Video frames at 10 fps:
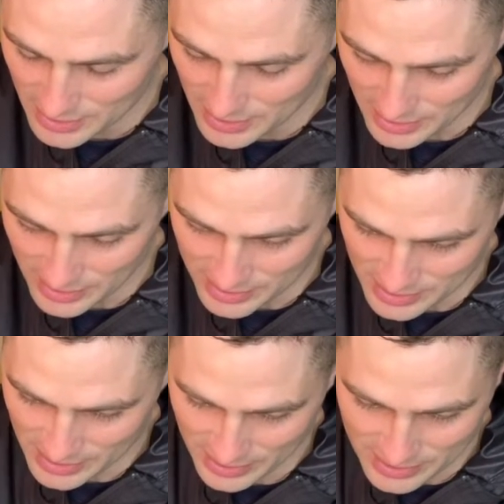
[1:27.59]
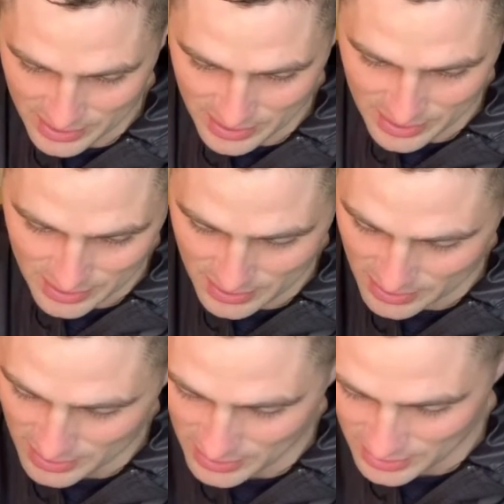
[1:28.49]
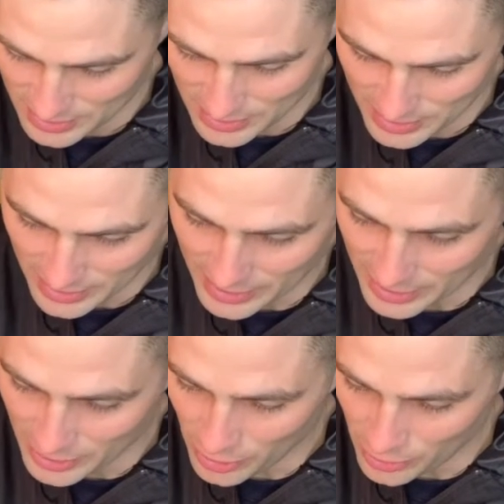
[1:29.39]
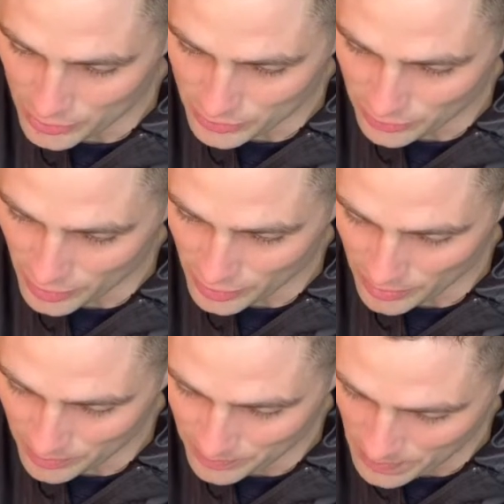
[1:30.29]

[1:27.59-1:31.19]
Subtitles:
is that it goes from